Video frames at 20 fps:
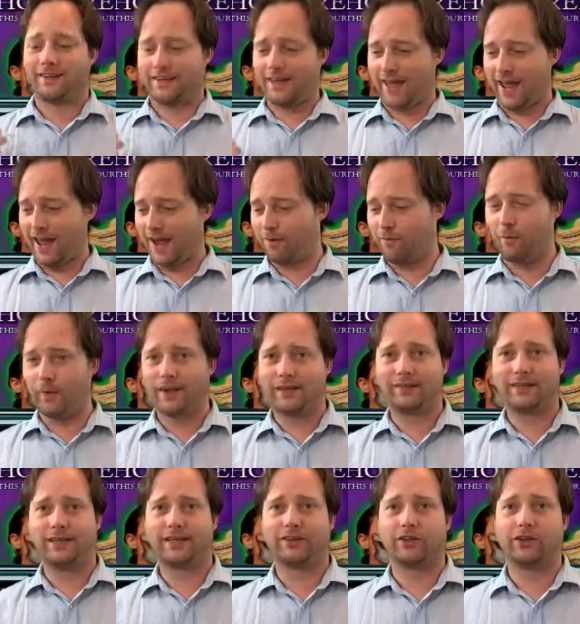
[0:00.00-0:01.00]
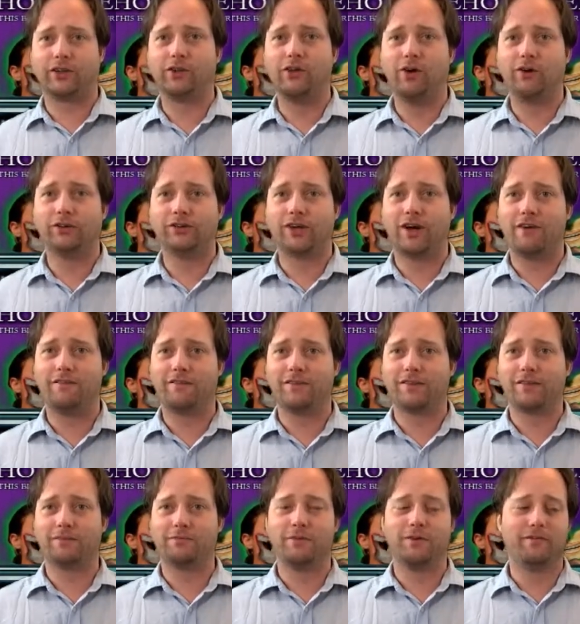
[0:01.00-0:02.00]
can't wait to get their clothes off in
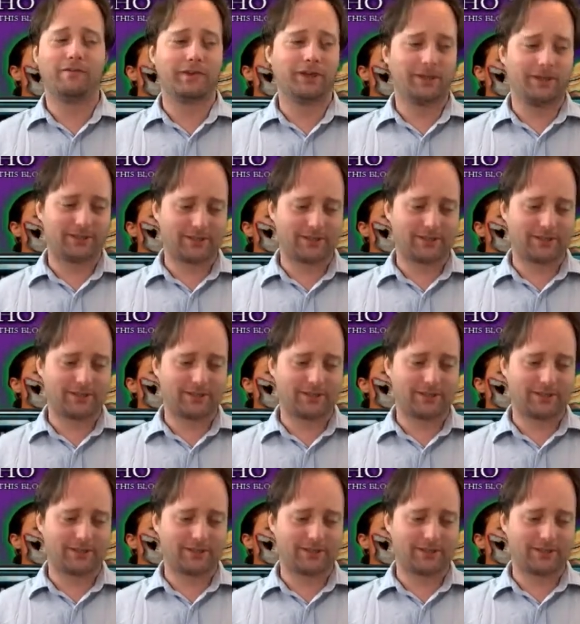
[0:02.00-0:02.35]
this movie.